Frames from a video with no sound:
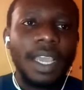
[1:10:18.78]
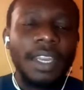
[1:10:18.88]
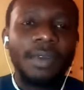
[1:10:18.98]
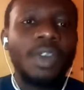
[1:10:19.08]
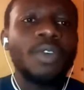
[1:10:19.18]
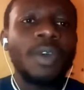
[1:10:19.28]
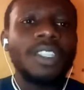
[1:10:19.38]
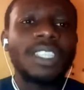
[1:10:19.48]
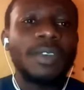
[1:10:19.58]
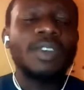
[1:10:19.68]
They want to
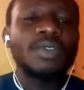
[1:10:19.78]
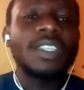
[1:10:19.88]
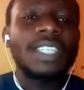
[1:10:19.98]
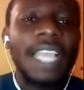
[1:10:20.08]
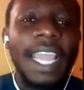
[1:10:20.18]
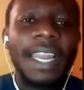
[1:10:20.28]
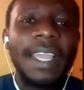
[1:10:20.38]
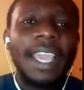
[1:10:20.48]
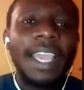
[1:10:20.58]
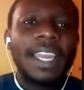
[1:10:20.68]
what? They want to sell.
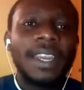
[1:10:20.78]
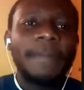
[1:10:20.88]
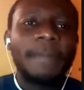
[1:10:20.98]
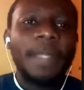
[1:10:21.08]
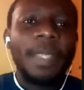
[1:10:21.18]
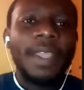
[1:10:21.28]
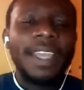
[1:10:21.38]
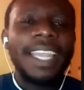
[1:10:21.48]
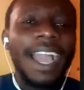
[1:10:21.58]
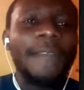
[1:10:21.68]

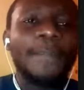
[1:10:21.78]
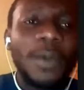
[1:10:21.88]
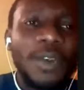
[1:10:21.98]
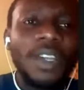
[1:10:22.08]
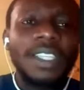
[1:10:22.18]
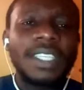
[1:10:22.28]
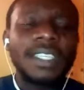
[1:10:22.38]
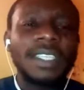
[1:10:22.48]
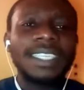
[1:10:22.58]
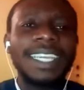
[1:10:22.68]
They have
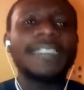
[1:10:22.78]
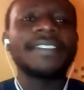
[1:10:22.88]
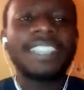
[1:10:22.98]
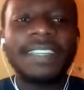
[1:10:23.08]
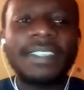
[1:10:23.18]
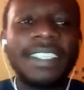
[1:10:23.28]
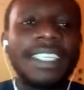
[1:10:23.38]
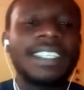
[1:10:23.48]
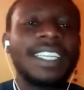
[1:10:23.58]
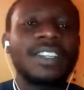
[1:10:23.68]
products, they have
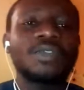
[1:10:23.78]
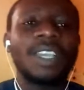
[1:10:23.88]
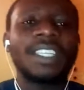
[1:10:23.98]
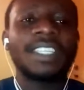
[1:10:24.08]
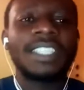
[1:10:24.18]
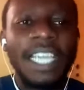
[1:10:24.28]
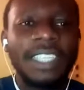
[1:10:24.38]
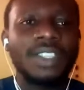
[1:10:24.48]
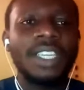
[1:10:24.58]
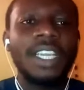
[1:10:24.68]
services they need to
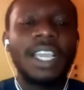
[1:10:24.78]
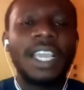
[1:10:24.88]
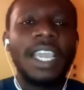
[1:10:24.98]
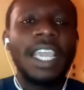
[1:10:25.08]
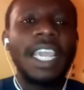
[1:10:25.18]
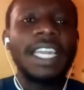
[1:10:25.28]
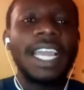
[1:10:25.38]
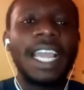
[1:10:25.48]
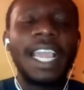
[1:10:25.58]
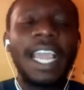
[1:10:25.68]
exchange
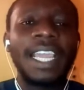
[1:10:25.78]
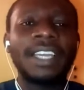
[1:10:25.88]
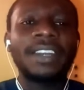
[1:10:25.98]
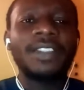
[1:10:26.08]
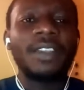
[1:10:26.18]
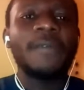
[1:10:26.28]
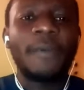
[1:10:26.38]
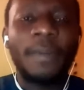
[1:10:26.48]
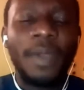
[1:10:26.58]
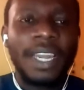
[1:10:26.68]
in return
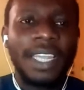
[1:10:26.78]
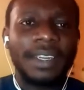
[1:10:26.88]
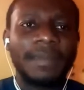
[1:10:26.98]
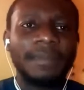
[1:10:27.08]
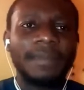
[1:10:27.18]
for money.